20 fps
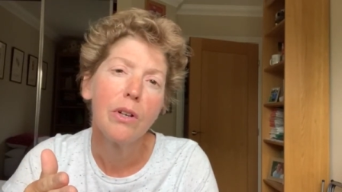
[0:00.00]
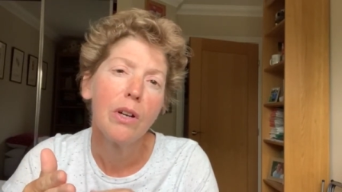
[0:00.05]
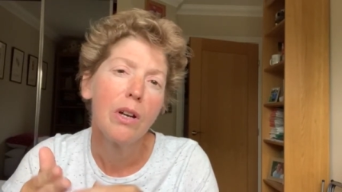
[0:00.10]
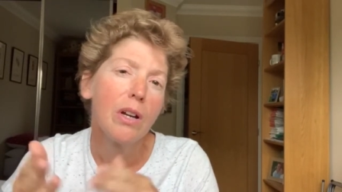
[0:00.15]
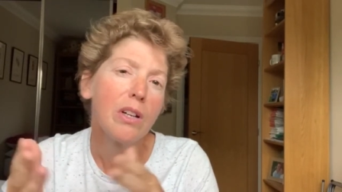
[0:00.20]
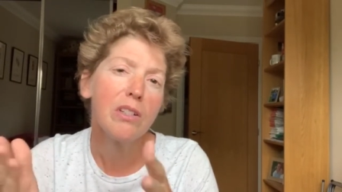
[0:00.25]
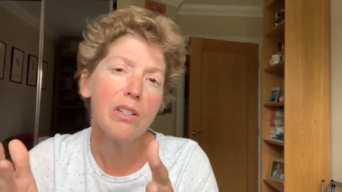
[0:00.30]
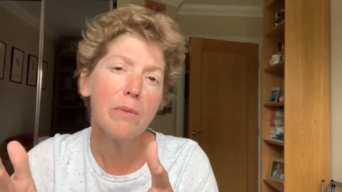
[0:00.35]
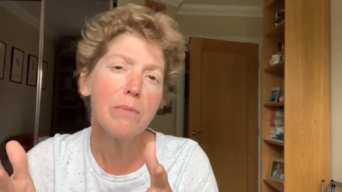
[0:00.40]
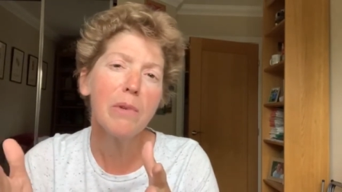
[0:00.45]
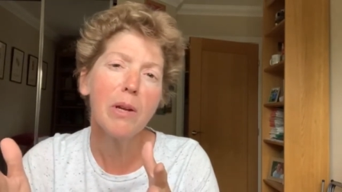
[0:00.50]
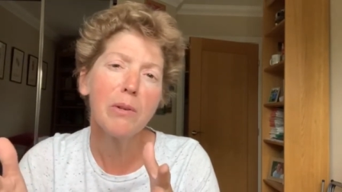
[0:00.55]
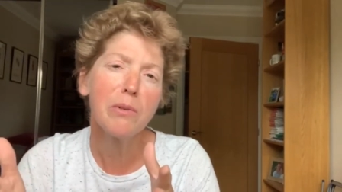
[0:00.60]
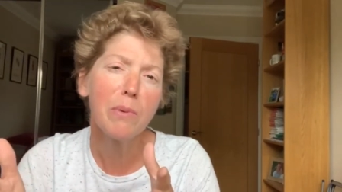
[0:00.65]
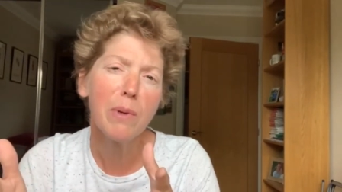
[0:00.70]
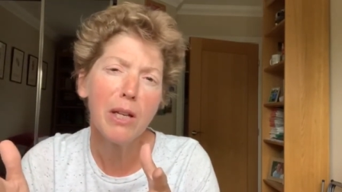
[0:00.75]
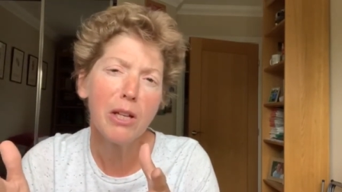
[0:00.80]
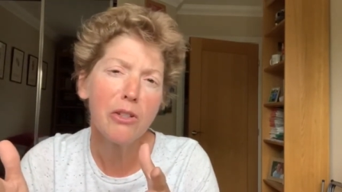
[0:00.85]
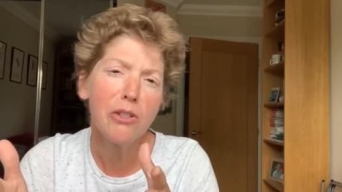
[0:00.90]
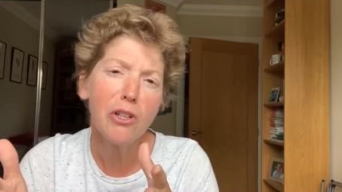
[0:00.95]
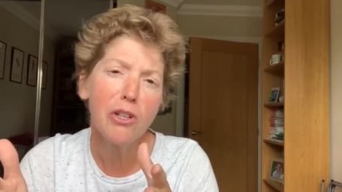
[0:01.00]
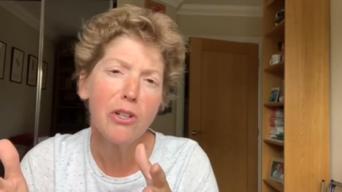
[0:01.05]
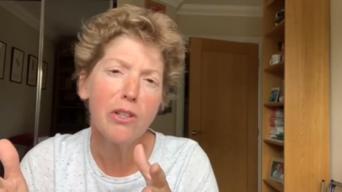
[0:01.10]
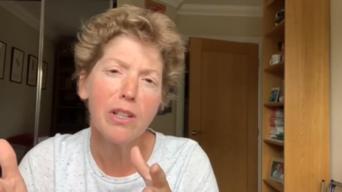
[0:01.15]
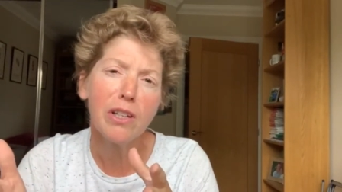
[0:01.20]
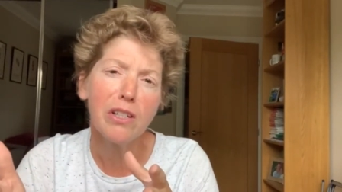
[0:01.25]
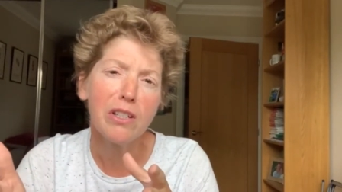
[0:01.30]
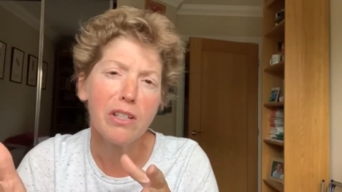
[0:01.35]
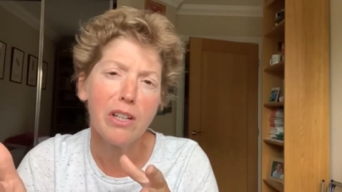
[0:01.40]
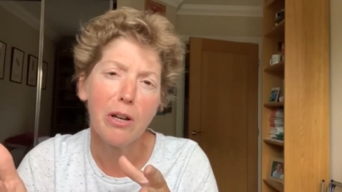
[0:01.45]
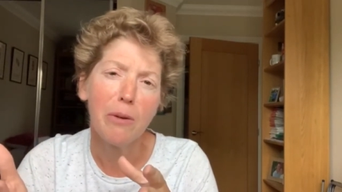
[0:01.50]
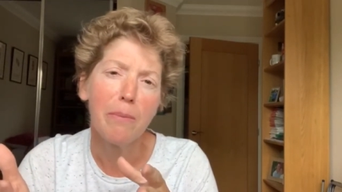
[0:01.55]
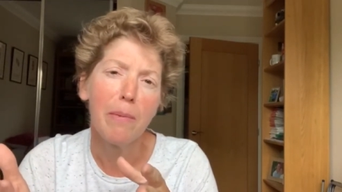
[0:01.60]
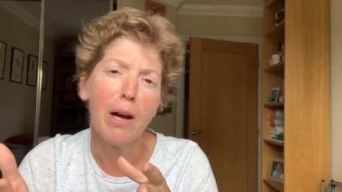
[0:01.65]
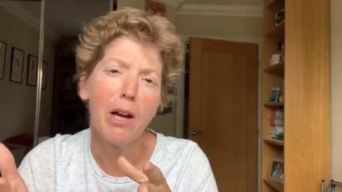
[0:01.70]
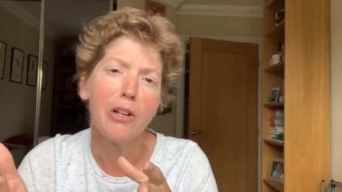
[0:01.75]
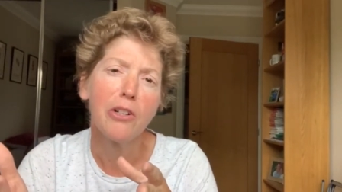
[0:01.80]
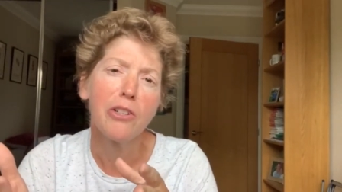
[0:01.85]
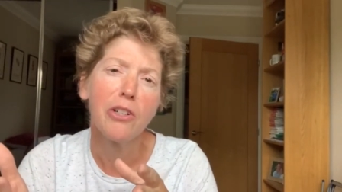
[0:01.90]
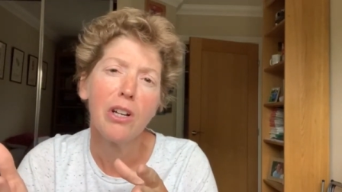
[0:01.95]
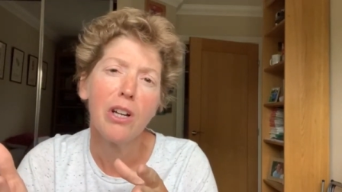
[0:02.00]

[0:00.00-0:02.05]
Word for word: And sometimes we can do this so much